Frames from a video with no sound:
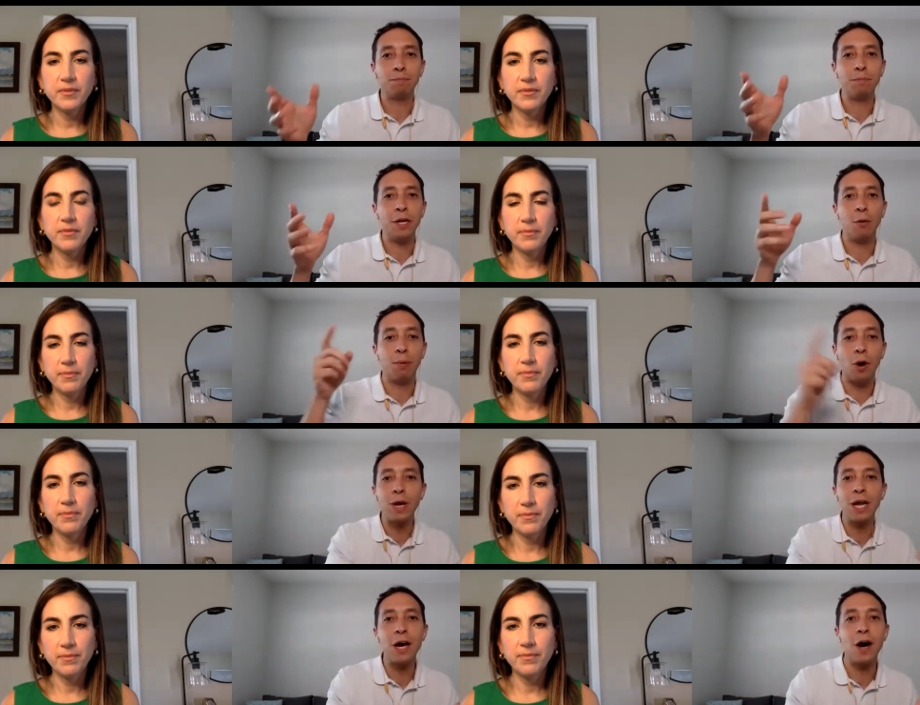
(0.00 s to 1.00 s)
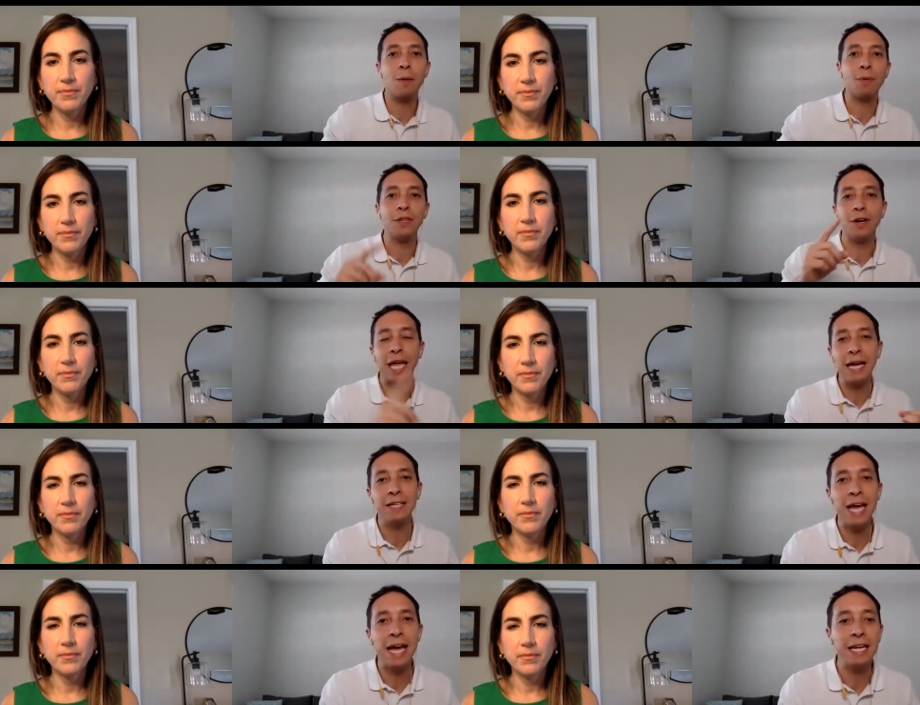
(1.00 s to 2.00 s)
Speaker 1: you know broken up with their kids
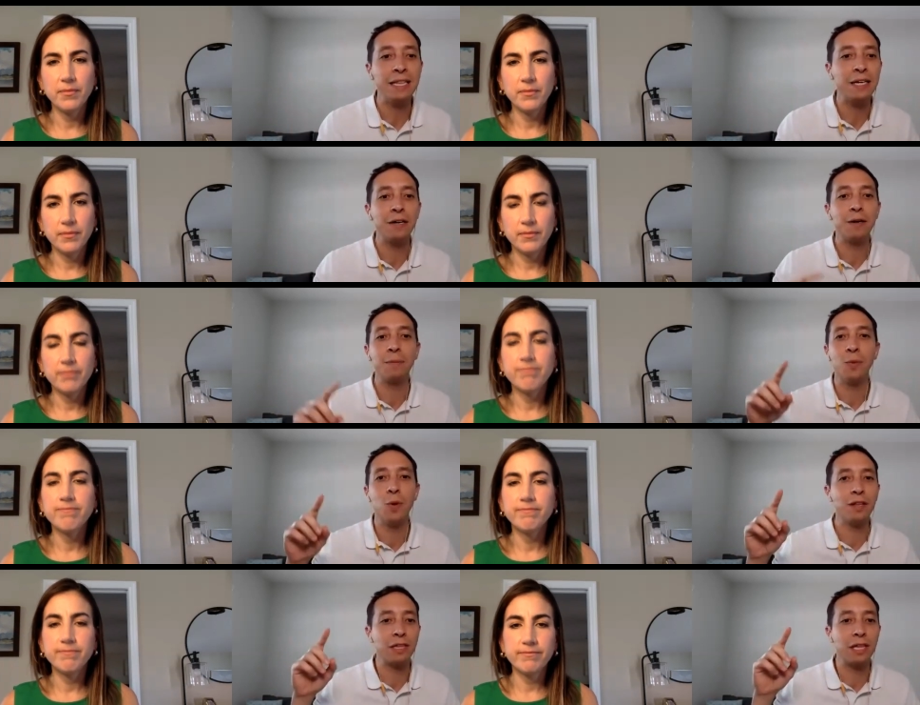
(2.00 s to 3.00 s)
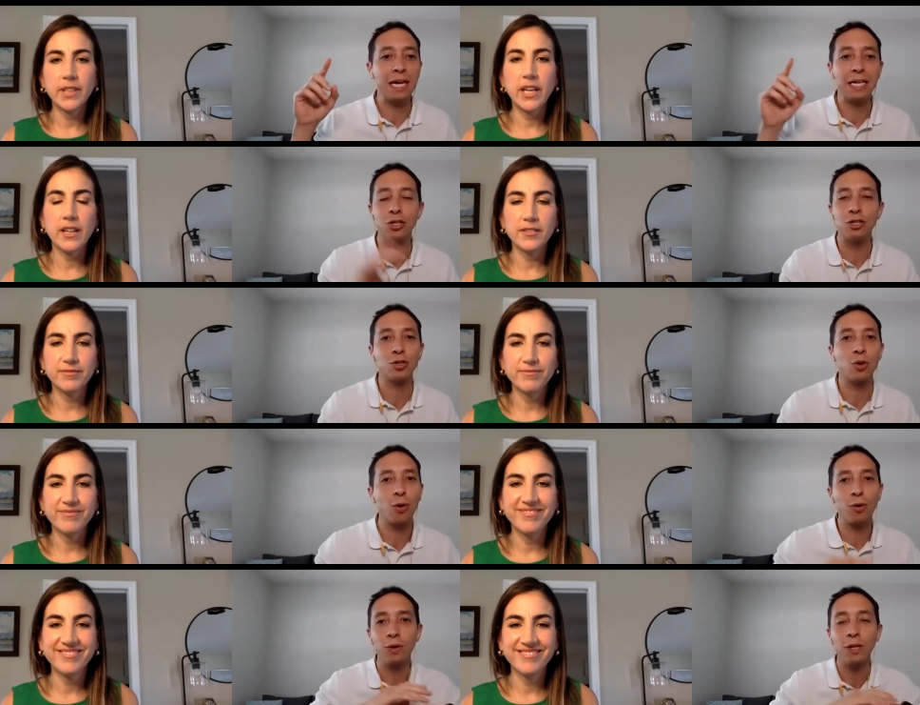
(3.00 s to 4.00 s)
hating them with like in just
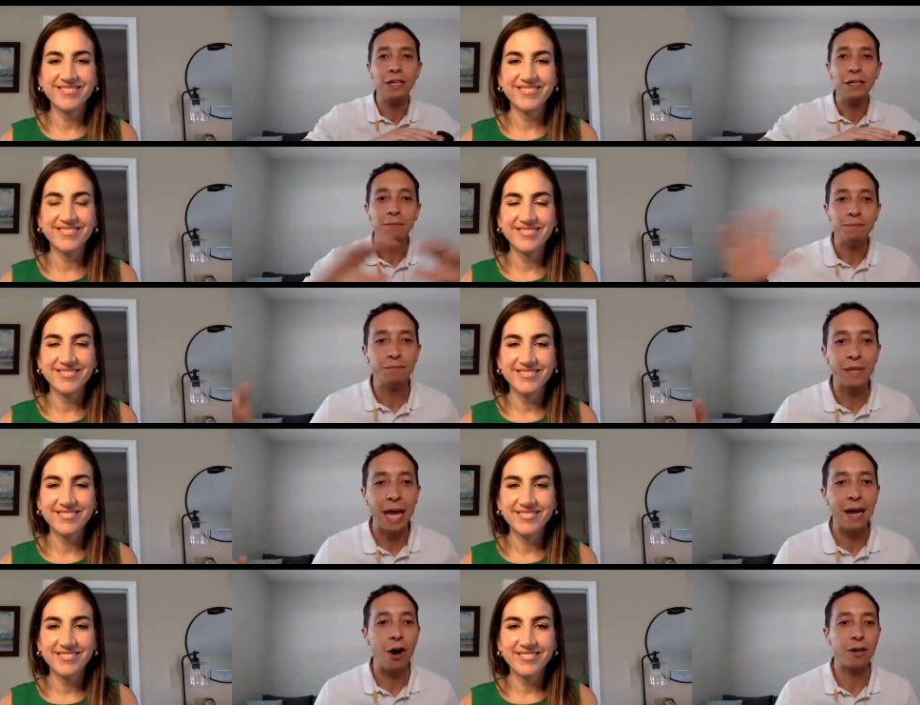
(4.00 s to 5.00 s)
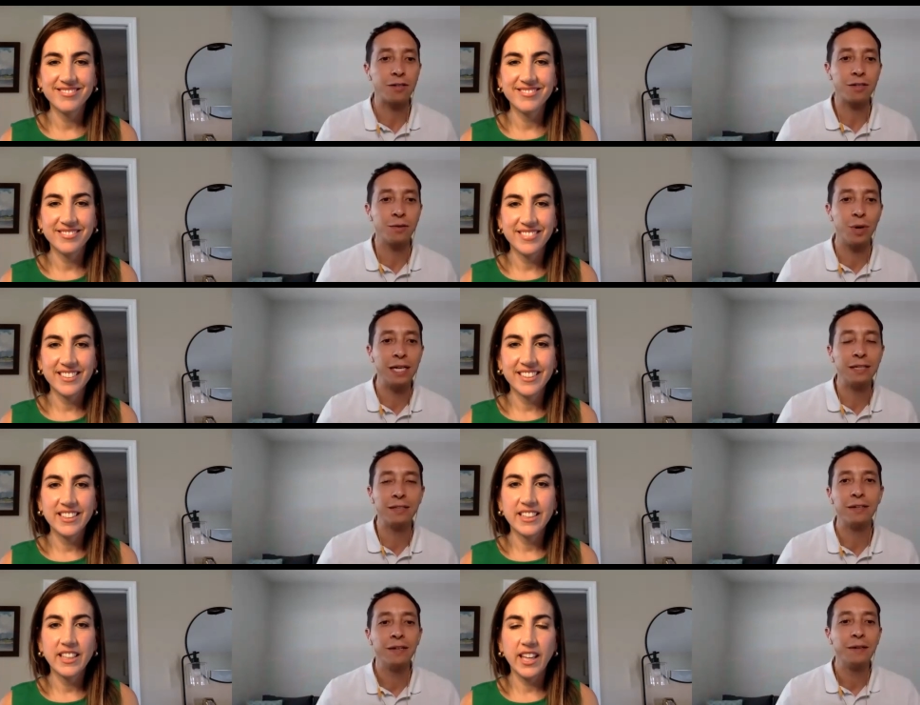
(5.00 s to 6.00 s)
total chaos right
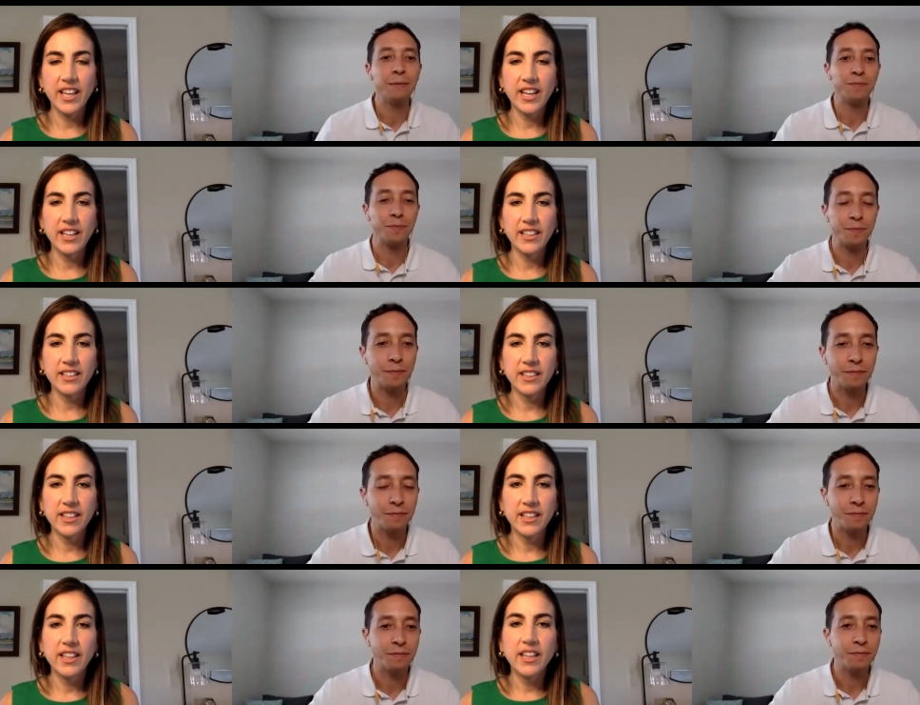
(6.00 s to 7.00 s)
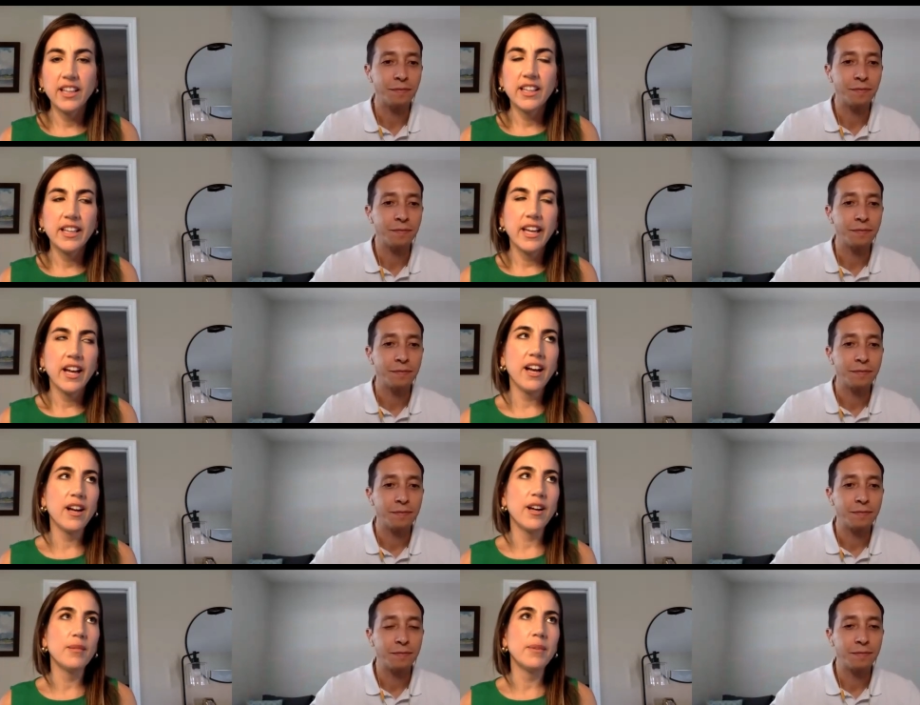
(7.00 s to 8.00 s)
Speaker 2: yeah
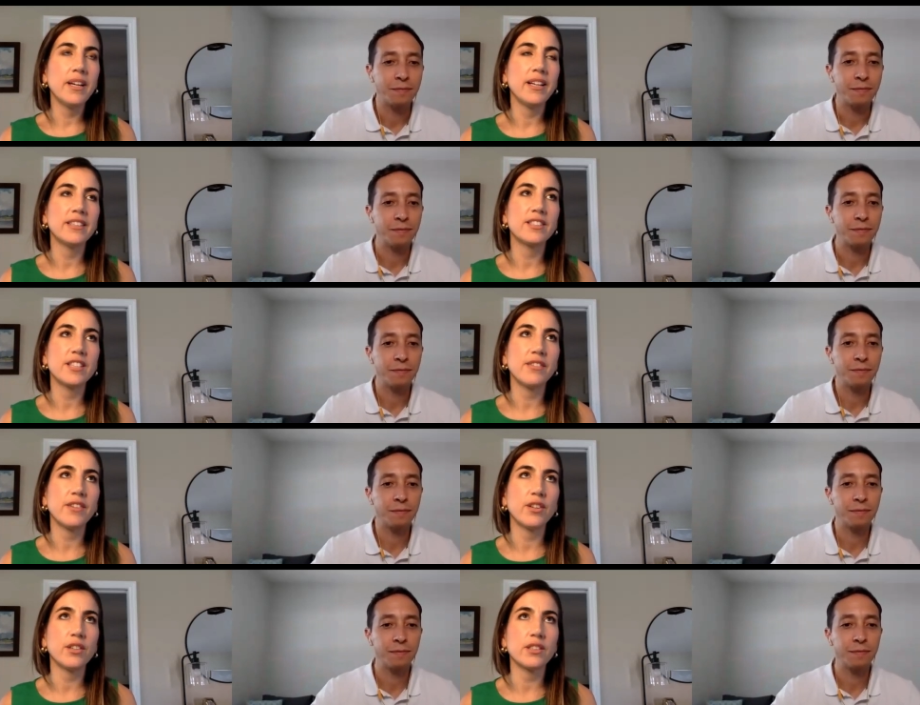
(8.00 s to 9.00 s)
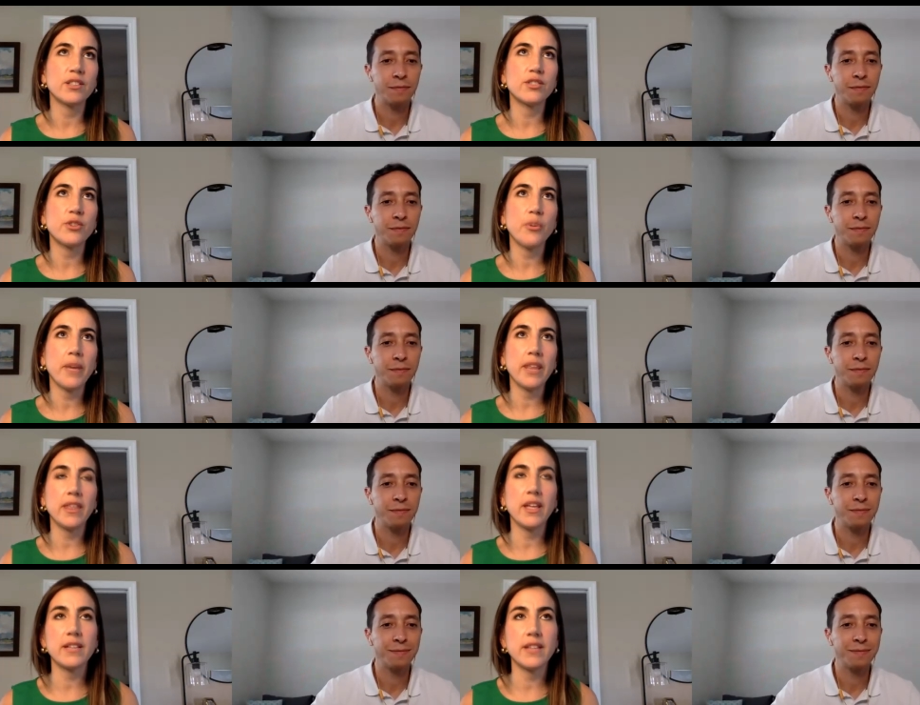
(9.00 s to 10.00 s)
um, it's difficult because there's so many
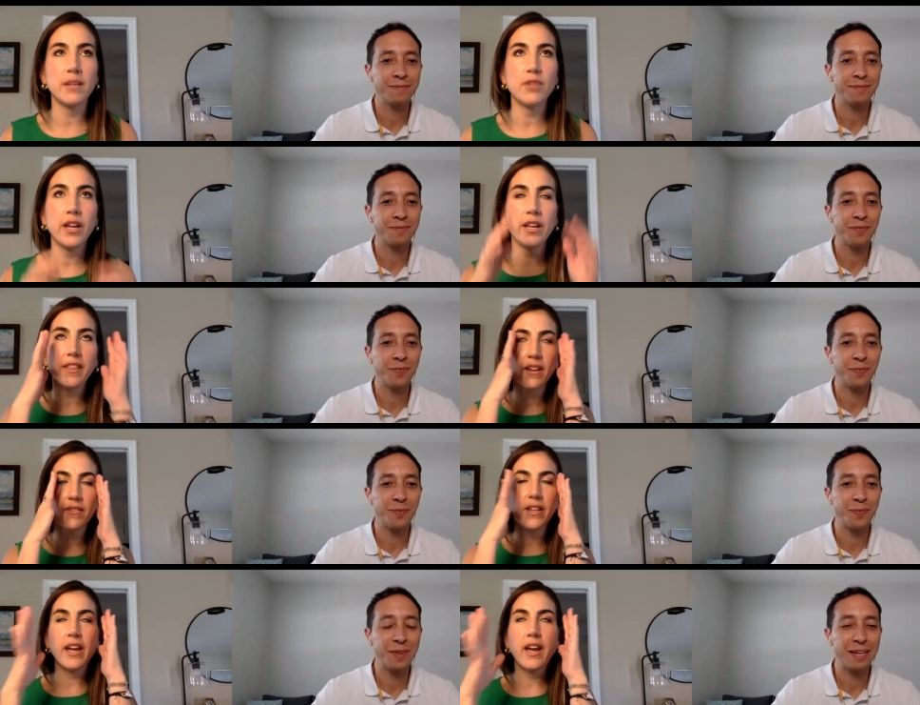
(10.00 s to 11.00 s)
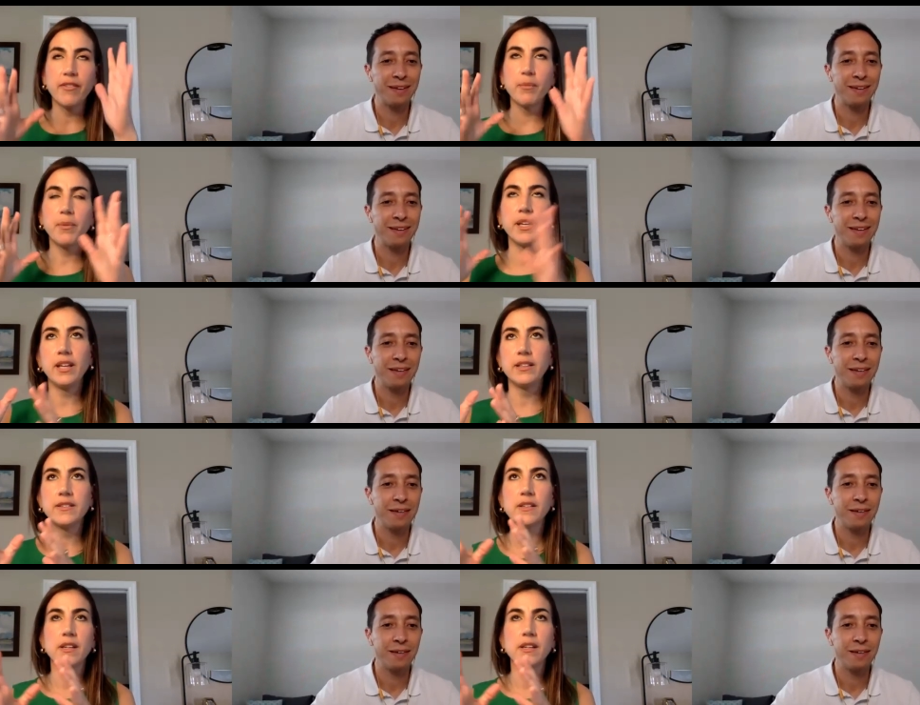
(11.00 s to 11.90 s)
things that I'm trying to think of, like everybody's.